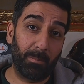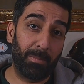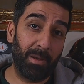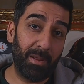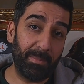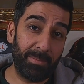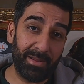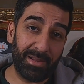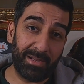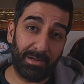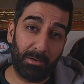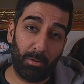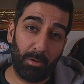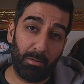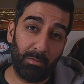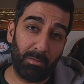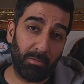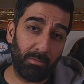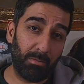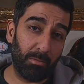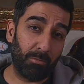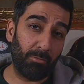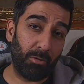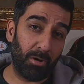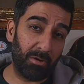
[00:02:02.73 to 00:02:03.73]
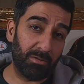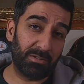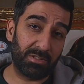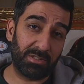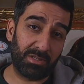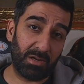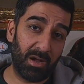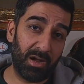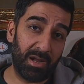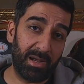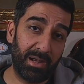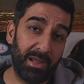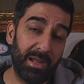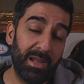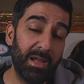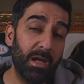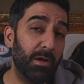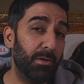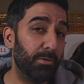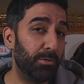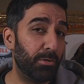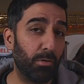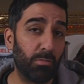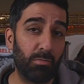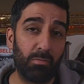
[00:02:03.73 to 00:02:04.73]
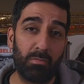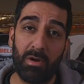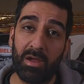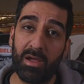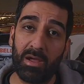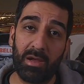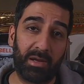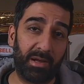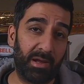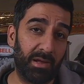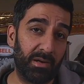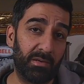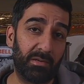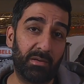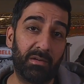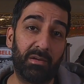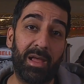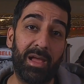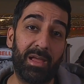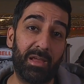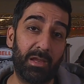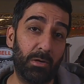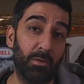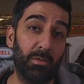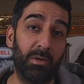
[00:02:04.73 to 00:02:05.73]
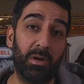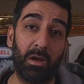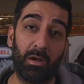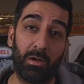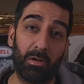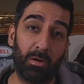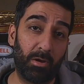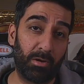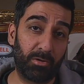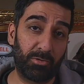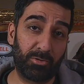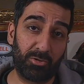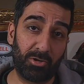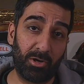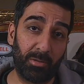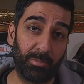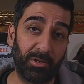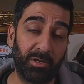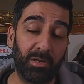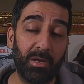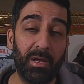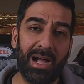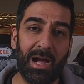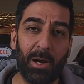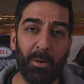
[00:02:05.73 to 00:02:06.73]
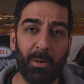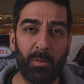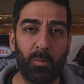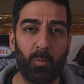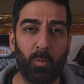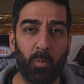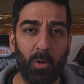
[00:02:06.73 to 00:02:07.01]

blipping go wrong slightly, your rear can get you in a lot of trouble. How it